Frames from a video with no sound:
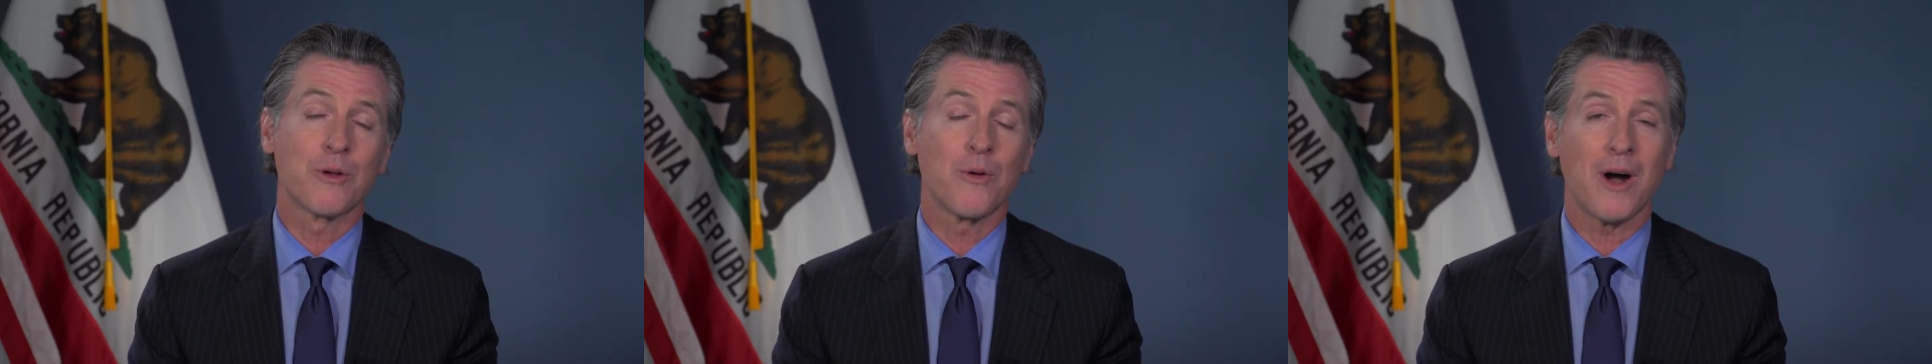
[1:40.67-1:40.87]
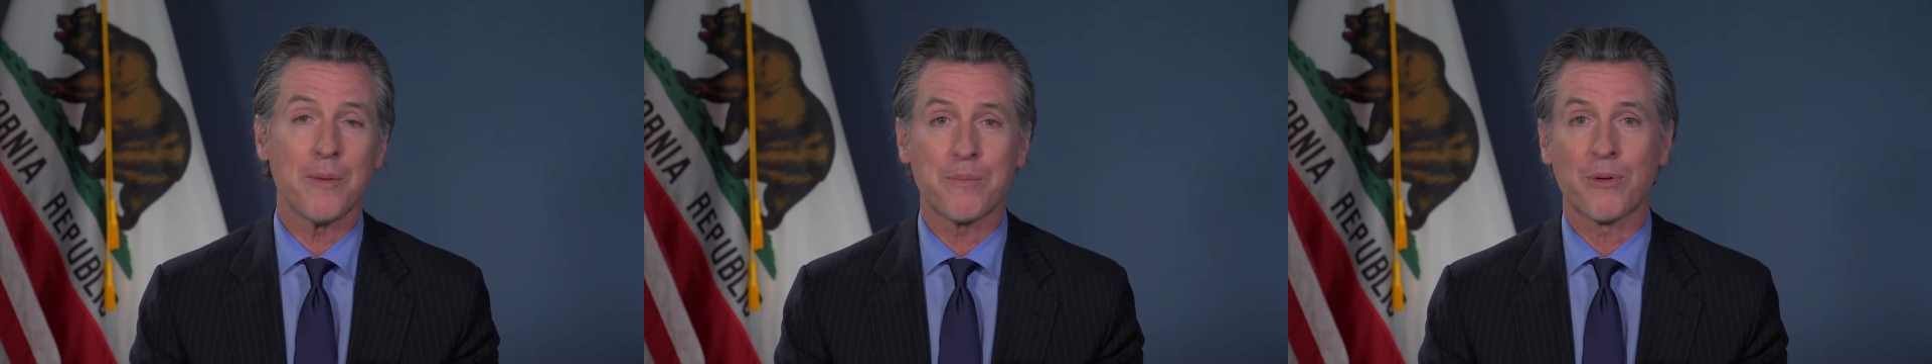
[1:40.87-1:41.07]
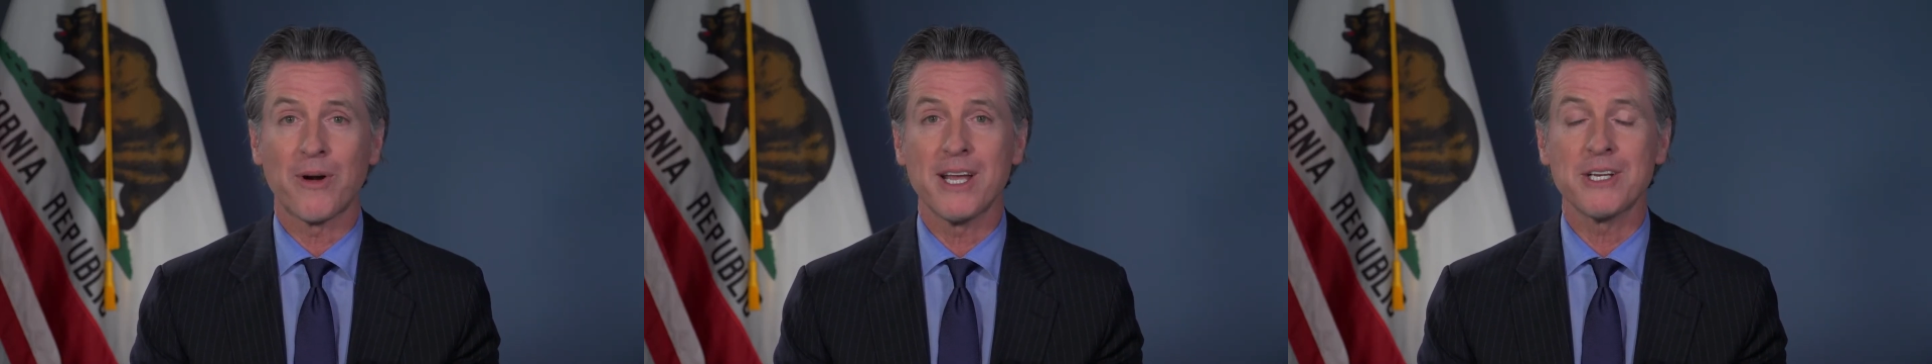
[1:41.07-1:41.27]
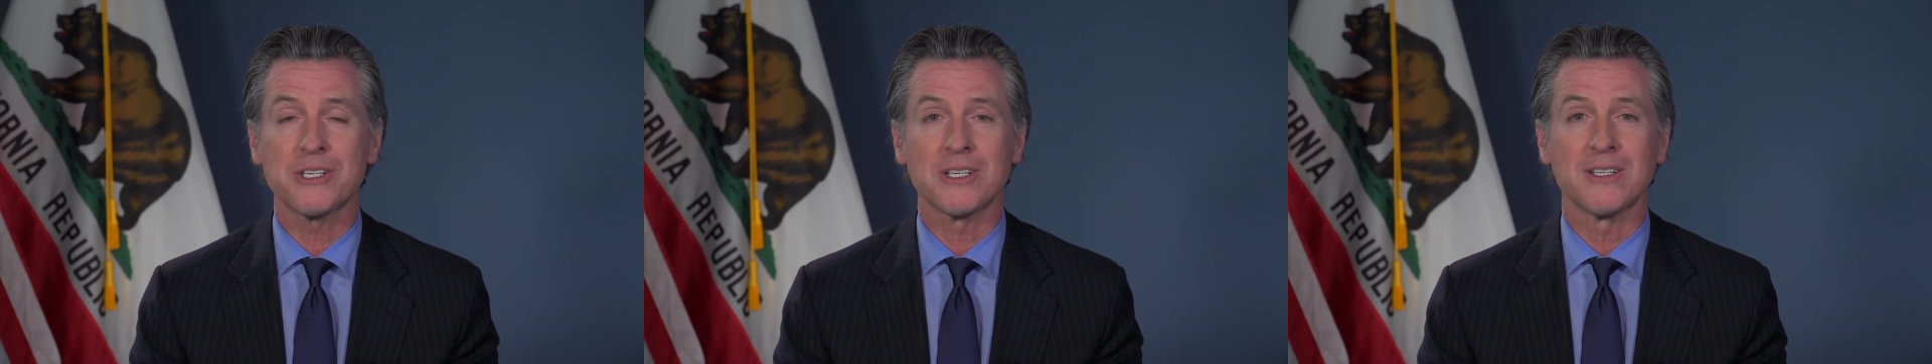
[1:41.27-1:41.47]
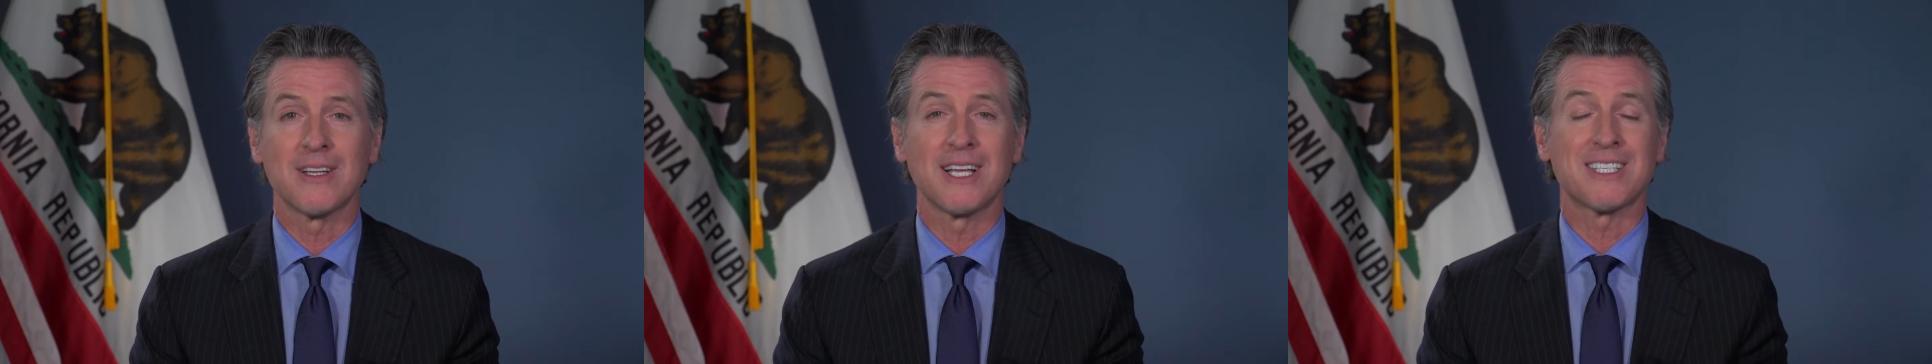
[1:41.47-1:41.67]

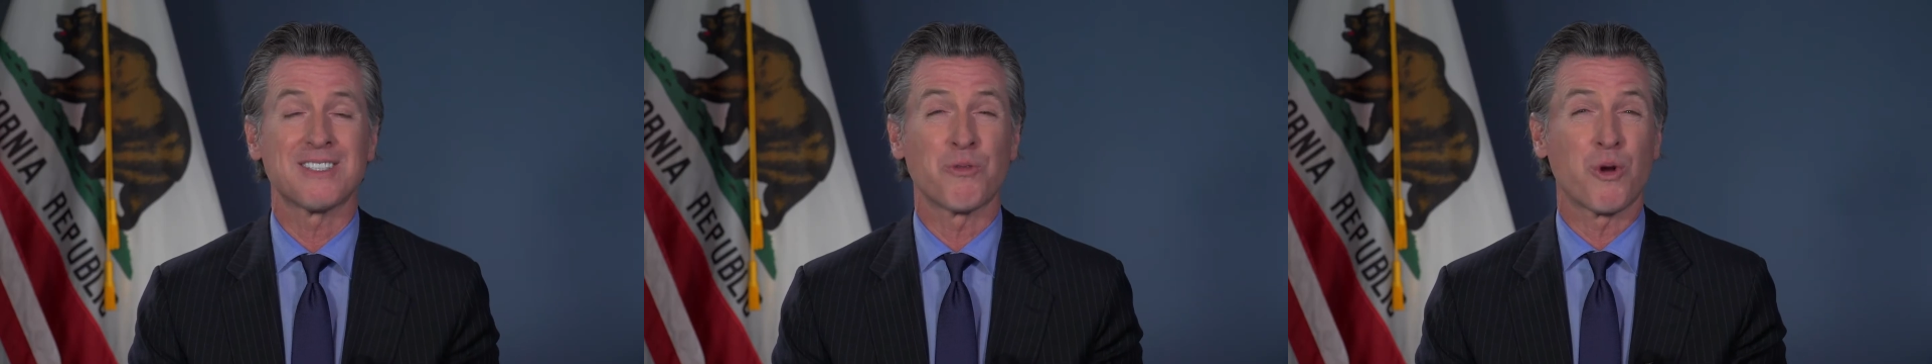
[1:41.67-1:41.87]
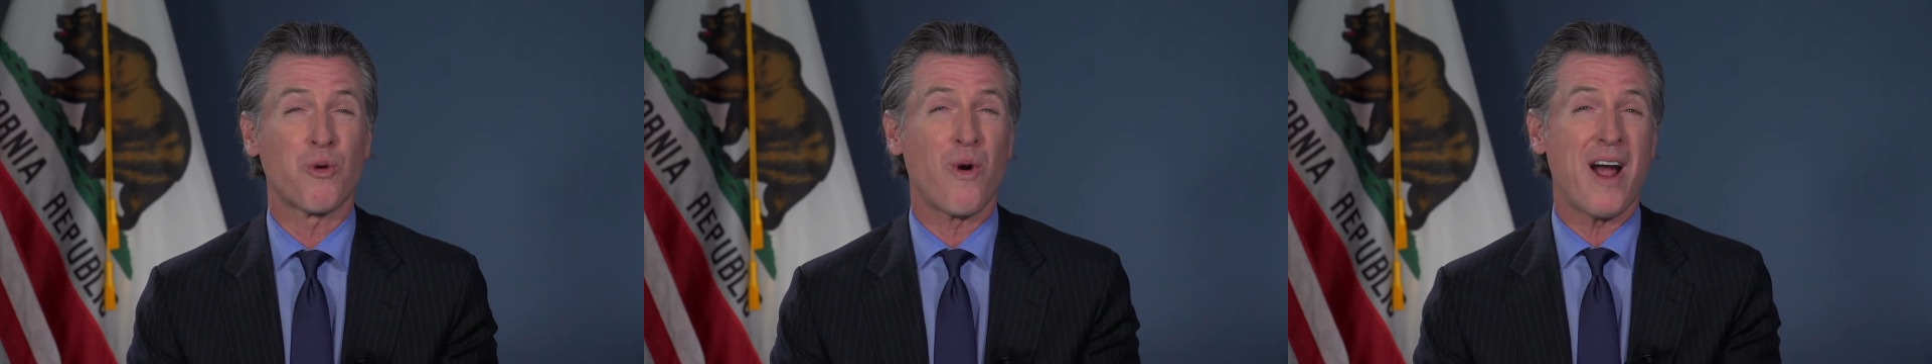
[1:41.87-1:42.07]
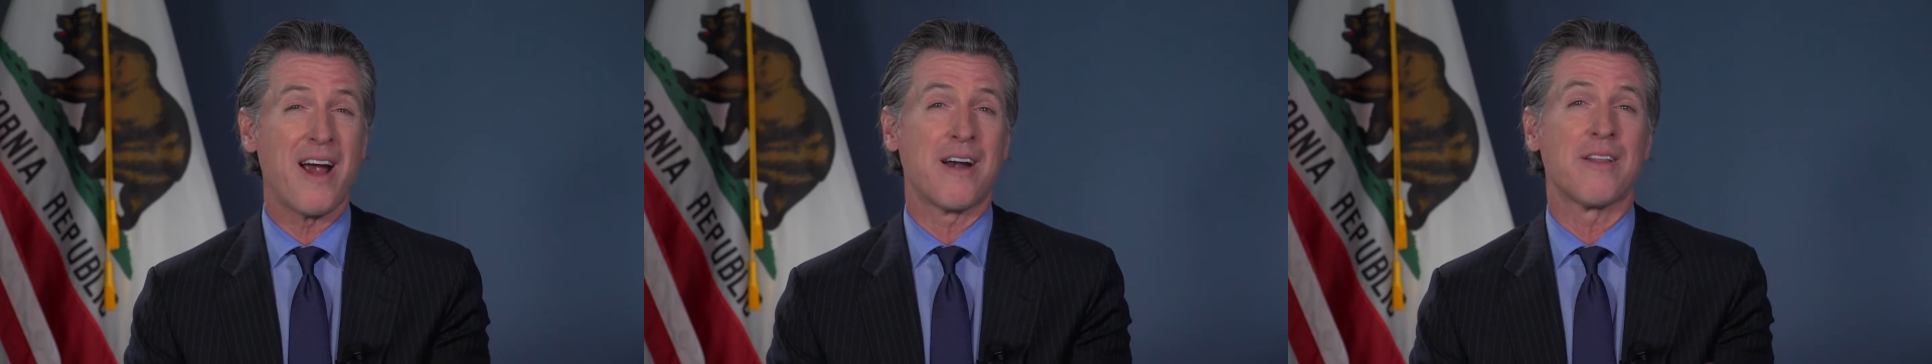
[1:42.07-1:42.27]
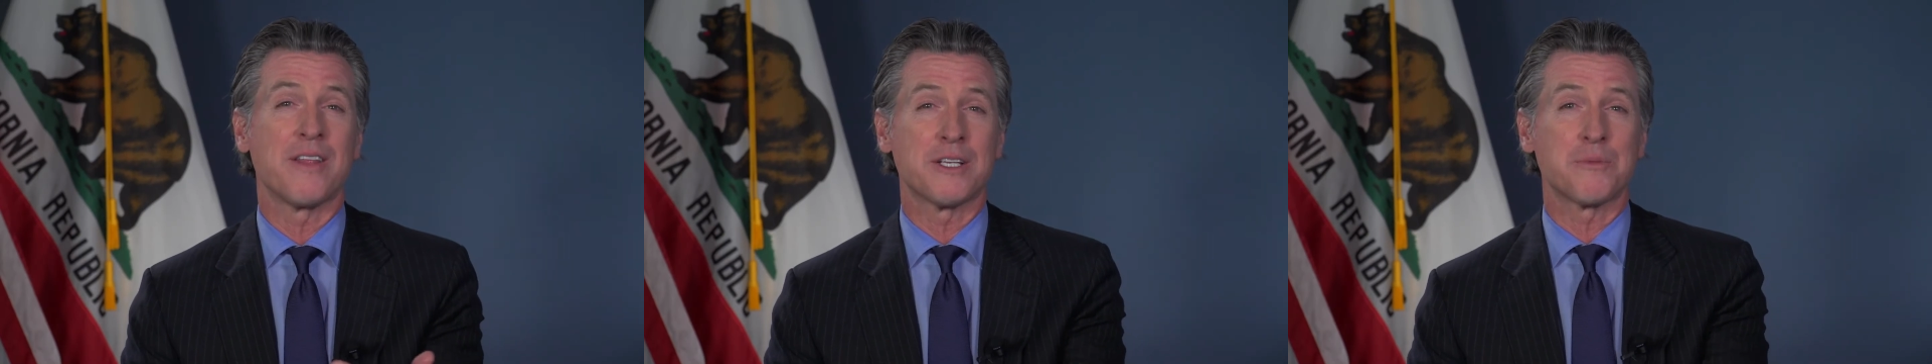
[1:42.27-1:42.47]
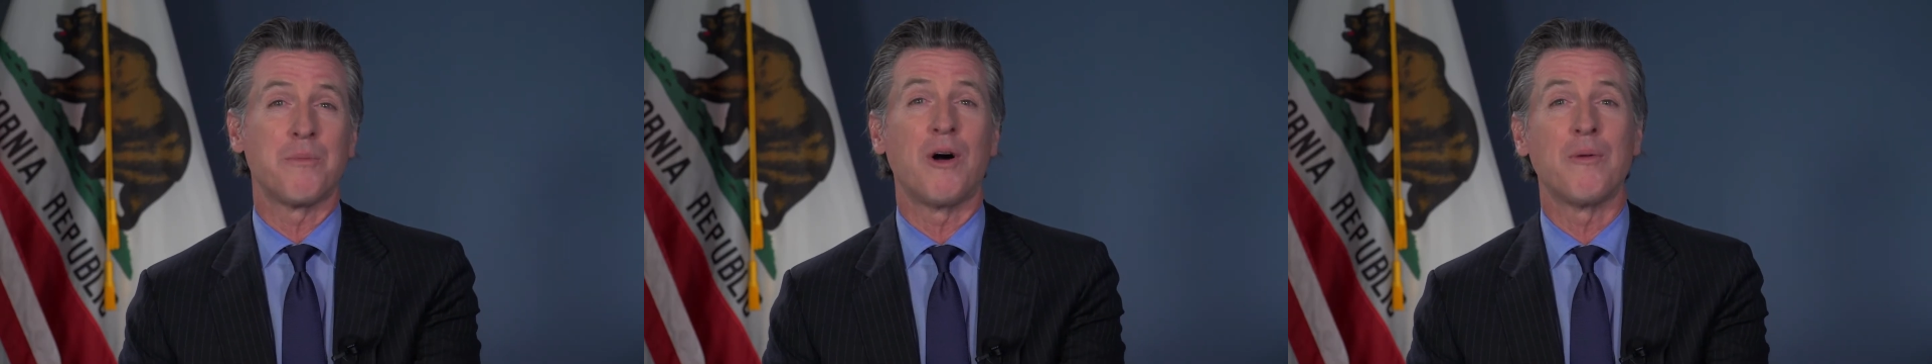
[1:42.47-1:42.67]
cooperation that's required at
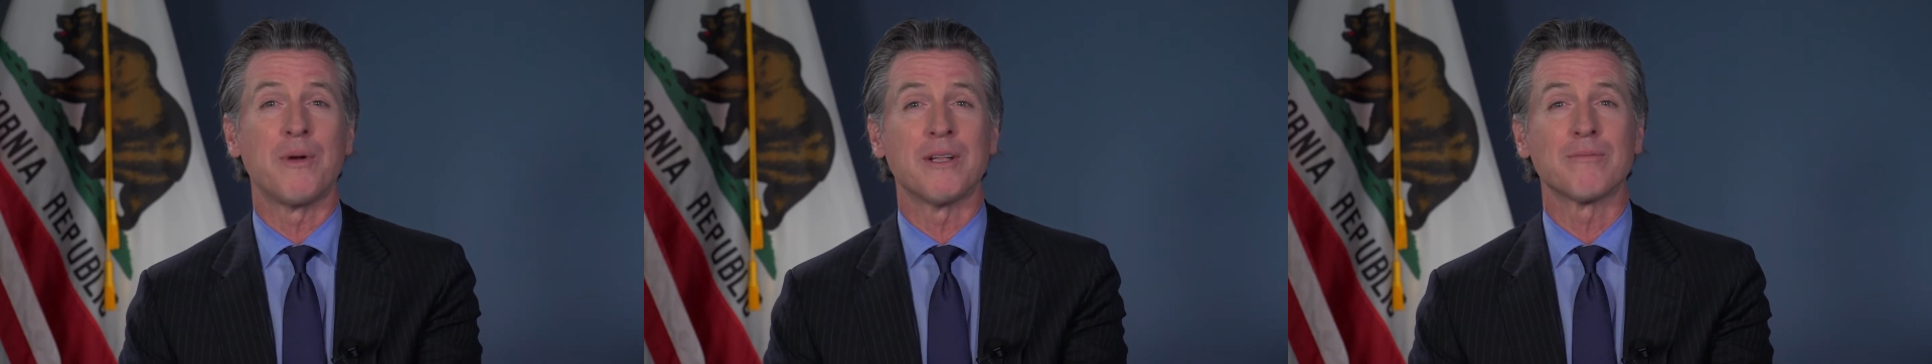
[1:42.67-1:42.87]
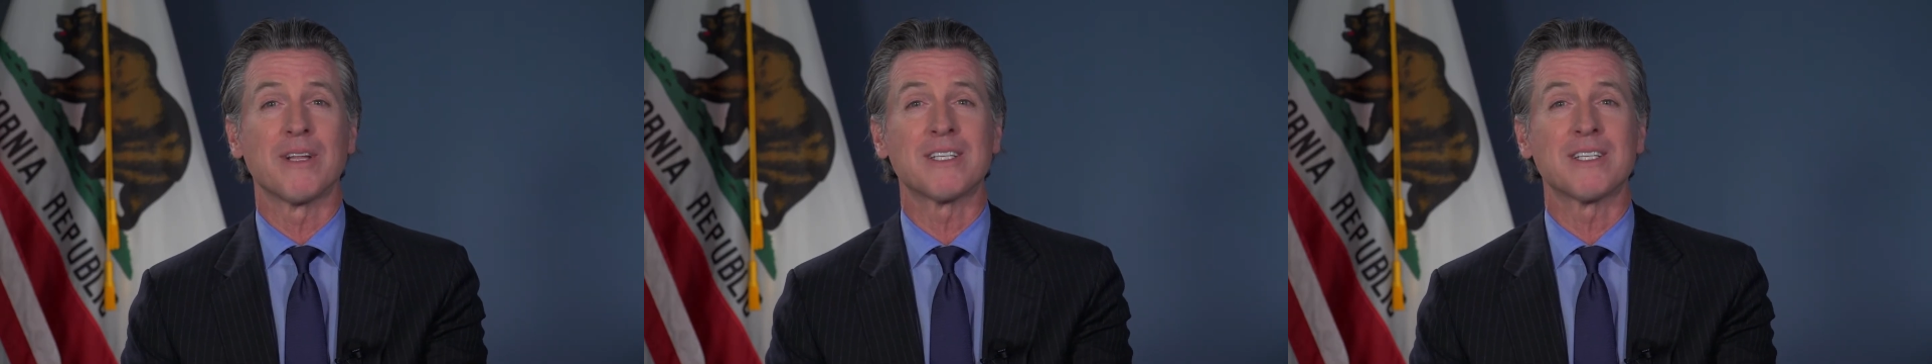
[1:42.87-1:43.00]
this moment,